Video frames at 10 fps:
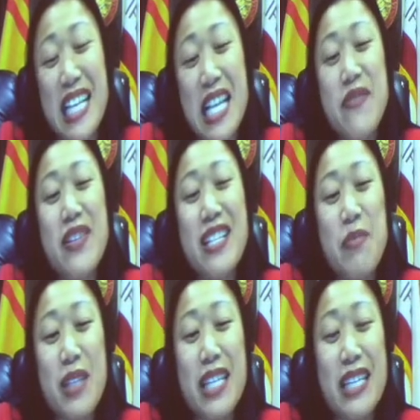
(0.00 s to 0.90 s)
In
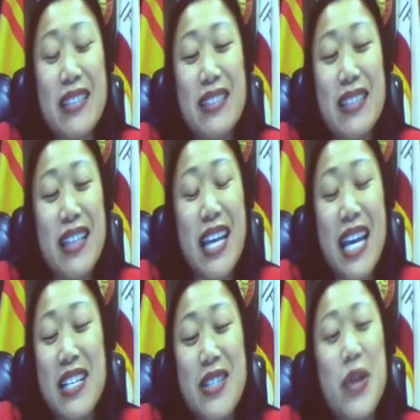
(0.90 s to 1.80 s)
Vietnamese, they
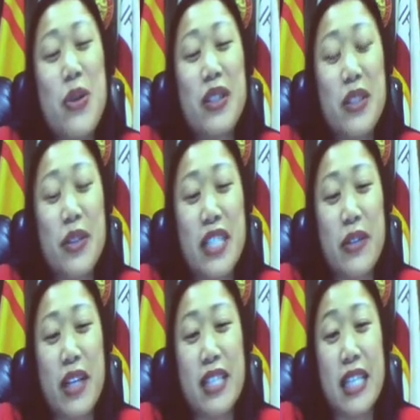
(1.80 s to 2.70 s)
had no clue
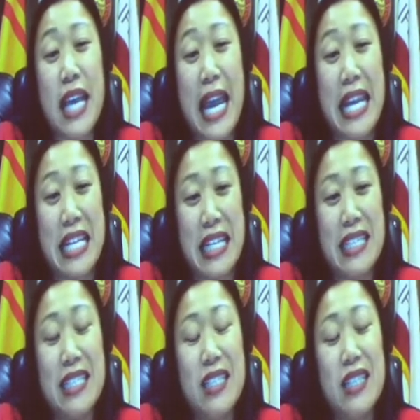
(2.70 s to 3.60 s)
until I said
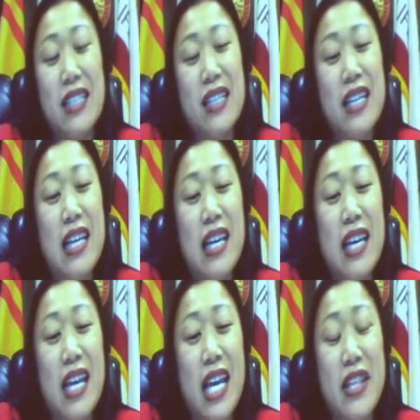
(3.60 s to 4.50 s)
Hayden.
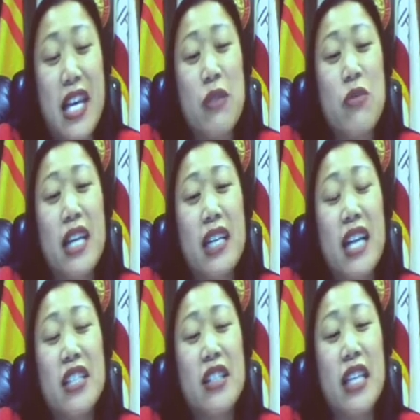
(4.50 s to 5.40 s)
And then when I
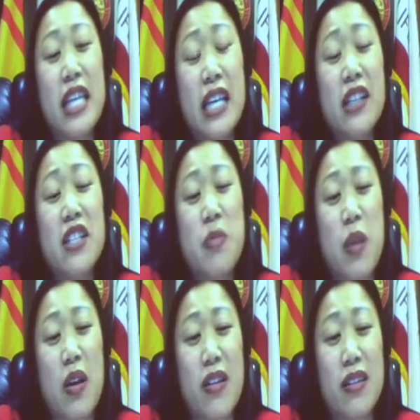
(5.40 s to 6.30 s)
got to the English
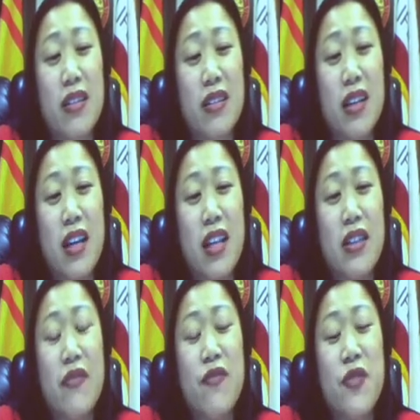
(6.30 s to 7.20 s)
part,
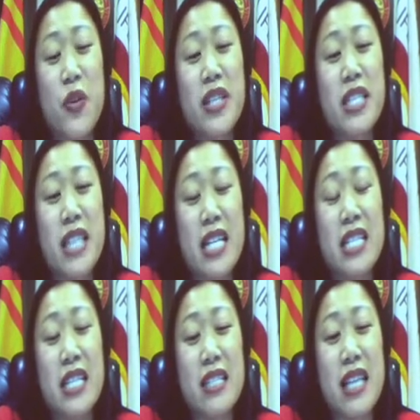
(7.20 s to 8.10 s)
the first
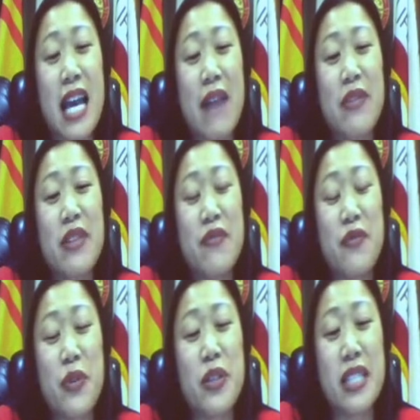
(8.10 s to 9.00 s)
sentence, after the
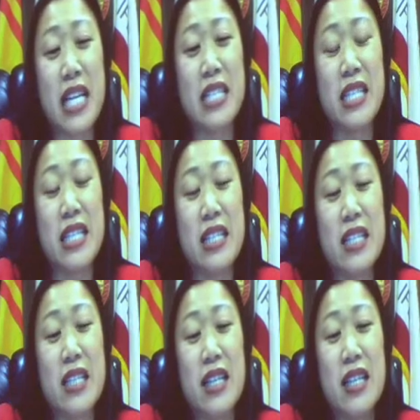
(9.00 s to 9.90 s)
first sentence,
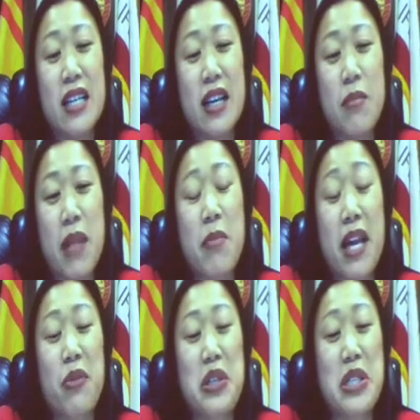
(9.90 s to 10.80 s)
my
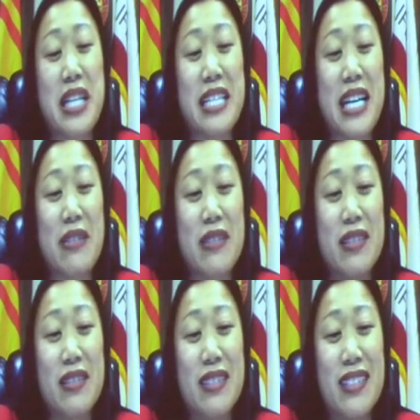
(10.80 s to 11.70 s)
mic was shut
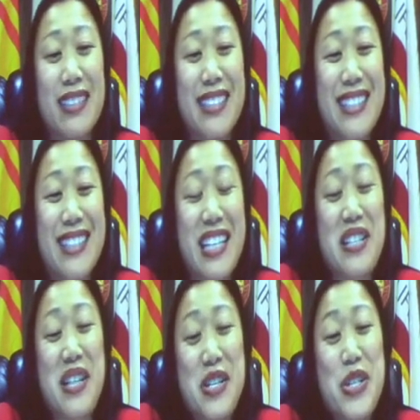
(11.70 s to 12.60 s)
down. Because
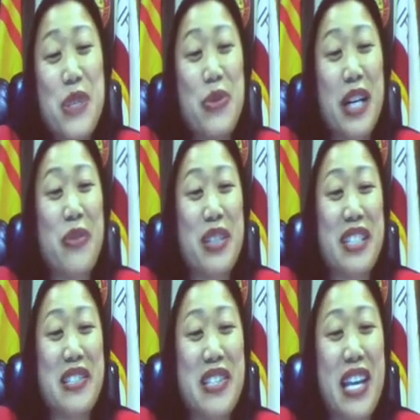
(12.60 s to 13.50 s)
they knew what I was going
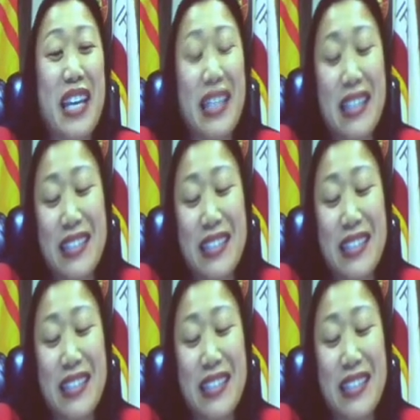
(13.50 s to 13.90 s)
to say.